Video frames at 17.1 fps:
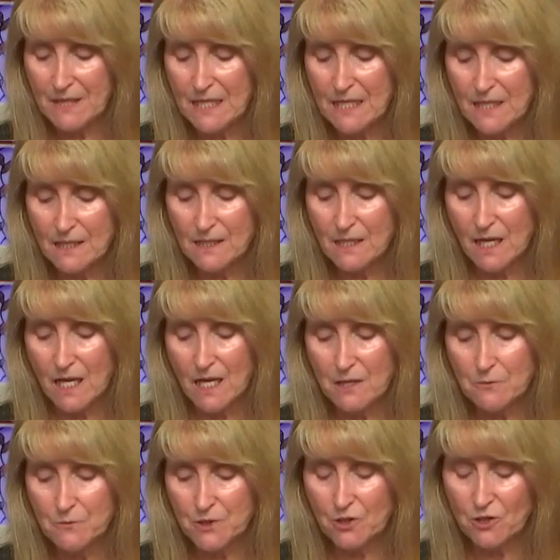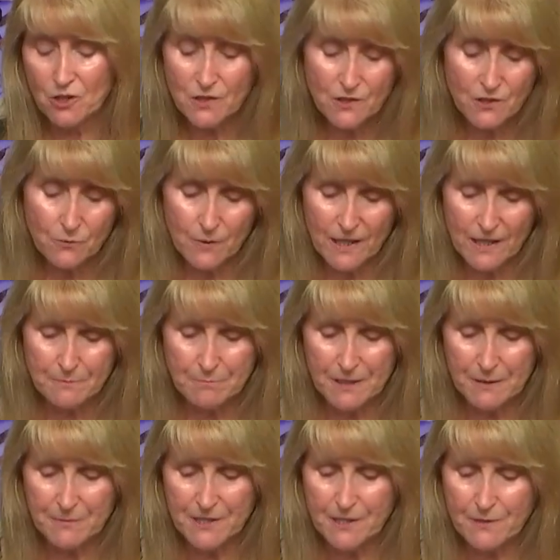And I would also add
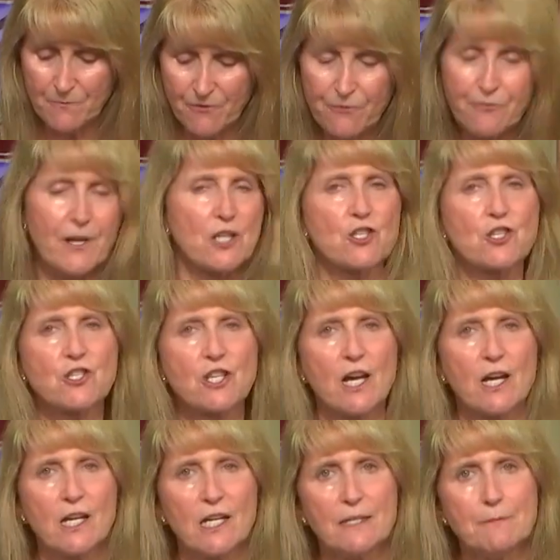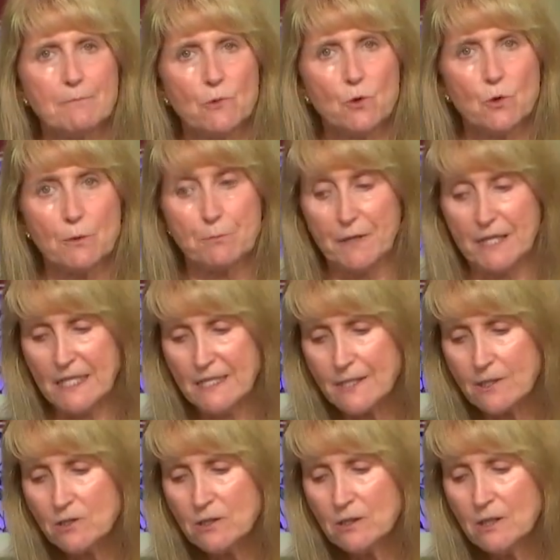maybe some fresh thyme or
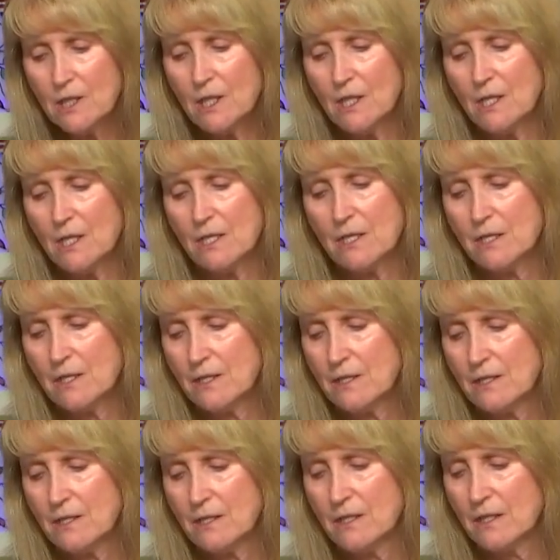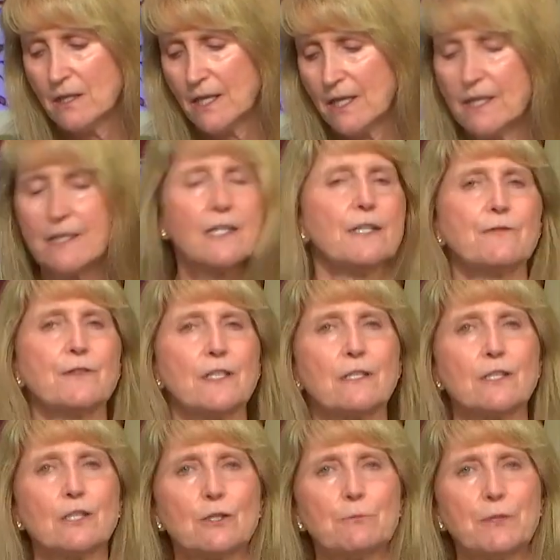basil and give it a
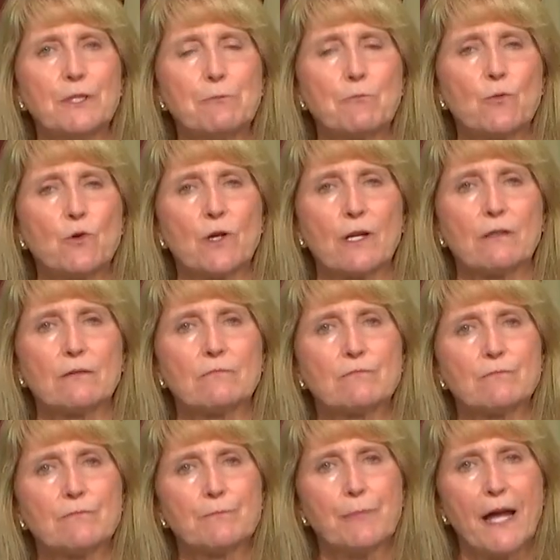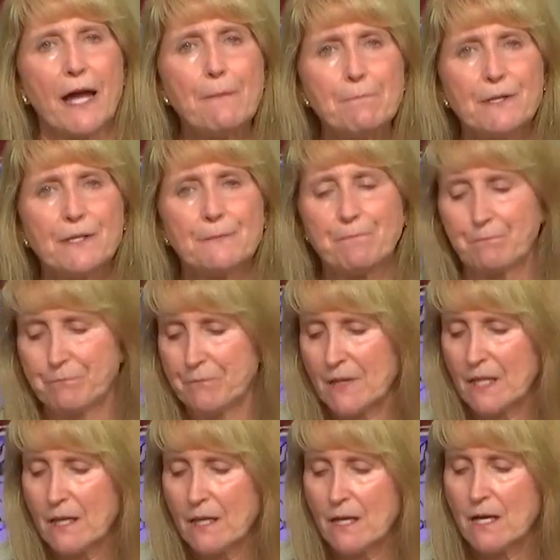little bit more pep,
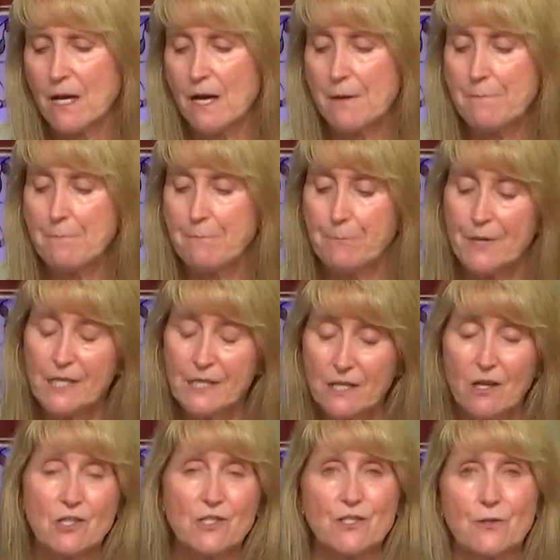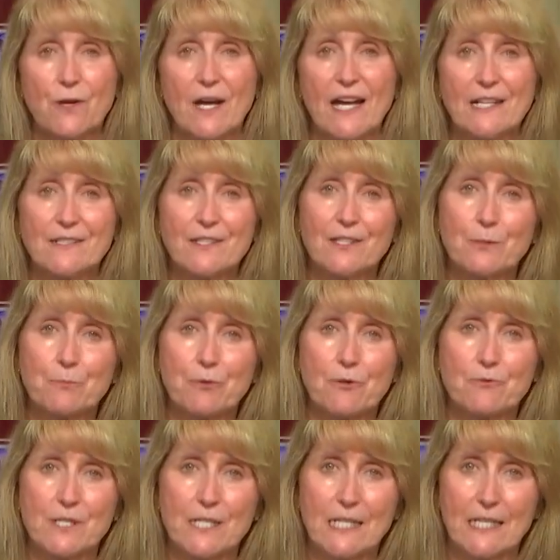but also add to the
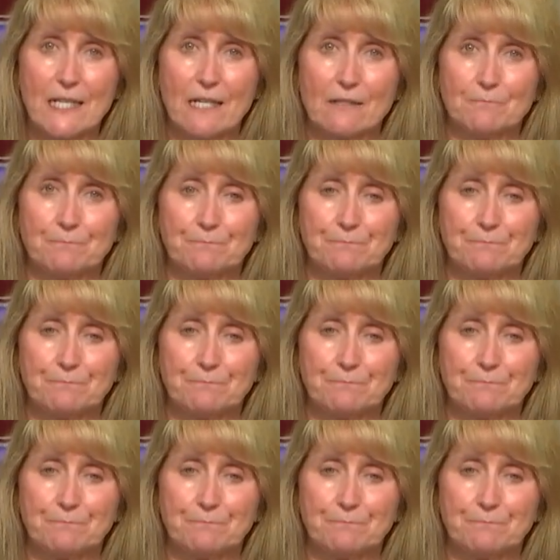protein count.